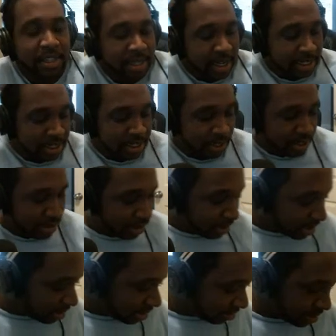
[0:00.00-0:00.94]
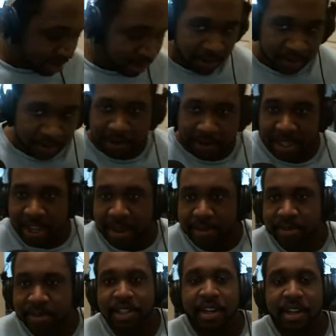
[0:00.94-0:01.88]
started doing some stuff with
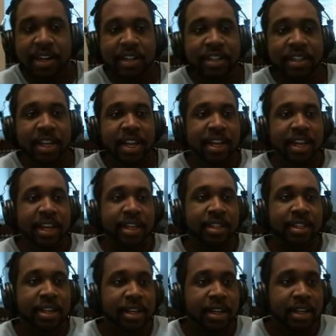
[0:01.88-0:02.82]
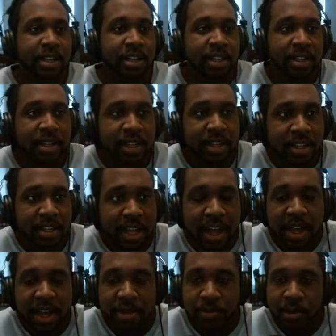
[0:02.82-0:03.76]
Amazon and,
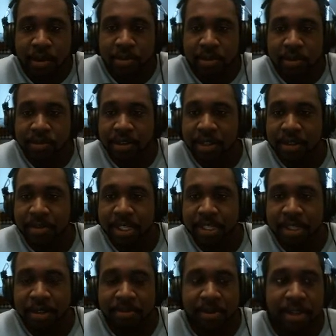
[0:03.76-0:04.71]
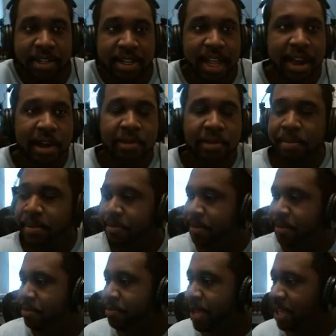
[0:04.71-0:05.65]
work was really busy, but now I'm going
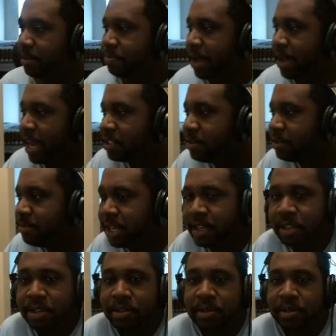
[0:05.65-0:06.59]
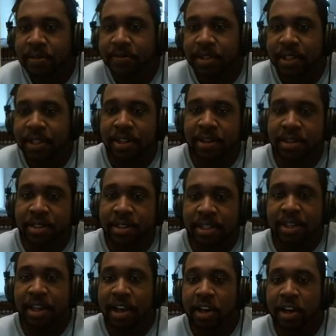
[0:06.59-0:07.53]
to be back to making YouTube videos.
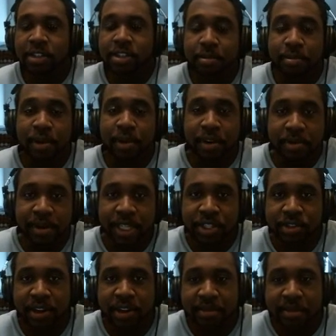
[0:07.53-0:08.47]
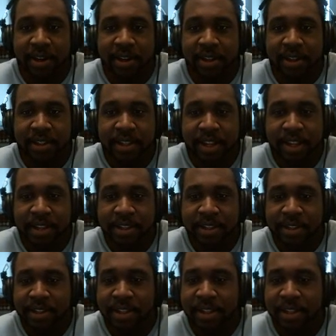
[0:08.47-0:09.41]
I also broke my tripod,
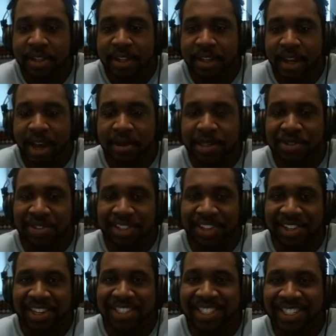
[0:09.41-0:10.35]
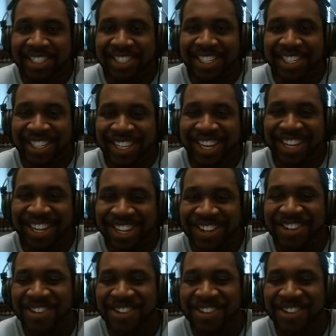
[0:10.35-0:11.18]
and I was reluctant to get a new